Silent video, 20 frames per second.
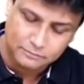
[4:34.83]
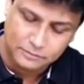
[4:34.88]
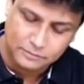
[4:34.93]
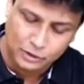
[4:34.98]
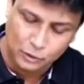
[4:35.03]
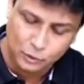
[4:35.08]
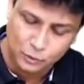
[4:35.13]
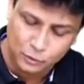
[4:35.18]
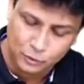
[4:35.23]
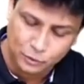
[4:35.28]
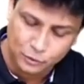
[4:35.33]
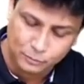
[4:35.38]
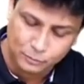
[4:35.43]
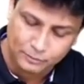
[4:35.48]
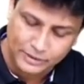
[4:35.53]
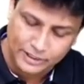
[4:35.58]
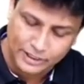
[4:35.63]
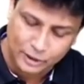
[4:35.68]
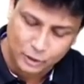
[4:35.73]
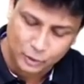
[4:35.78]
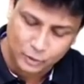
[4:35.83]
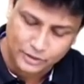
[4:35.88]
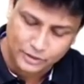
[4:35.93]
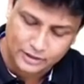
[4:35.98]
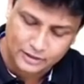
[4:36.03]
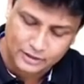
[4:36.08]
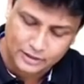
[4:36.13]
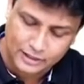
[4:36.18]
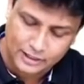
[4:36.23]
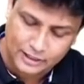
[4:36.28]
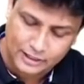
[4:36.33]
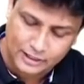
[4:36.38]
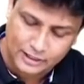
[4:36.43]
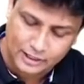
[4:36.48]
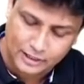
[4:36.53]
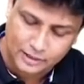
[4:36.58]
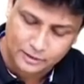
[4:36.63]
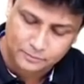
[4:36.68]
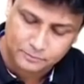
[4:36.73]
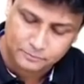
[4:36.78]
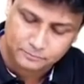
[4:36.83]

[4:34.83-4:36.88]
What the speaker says: pleuroperitoneal canal.